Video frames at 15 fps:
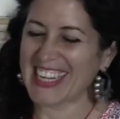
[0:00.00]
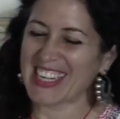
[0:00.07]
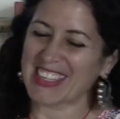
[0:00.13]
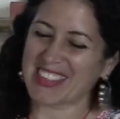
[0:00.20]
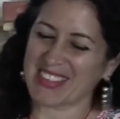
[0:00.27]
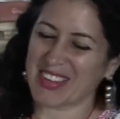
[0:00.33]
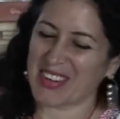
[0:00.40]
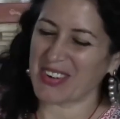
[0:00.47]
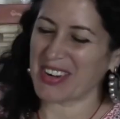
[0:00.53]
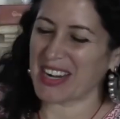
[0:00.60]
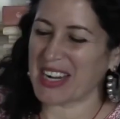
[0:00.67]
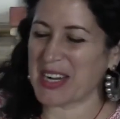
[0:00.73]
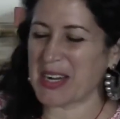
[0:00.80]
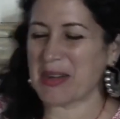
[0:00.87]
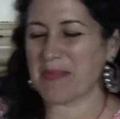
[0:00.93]
So,
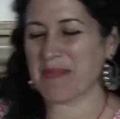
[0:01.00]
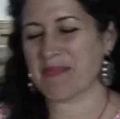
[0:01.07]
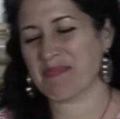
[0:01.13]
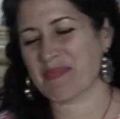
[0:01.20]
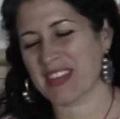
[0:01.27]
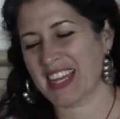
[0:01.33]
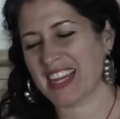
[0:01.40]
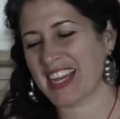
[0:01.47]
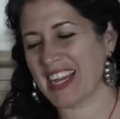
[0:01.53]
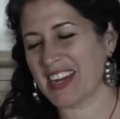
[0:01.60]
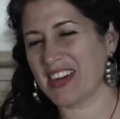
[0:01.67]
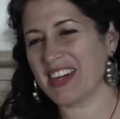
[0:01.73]
um, can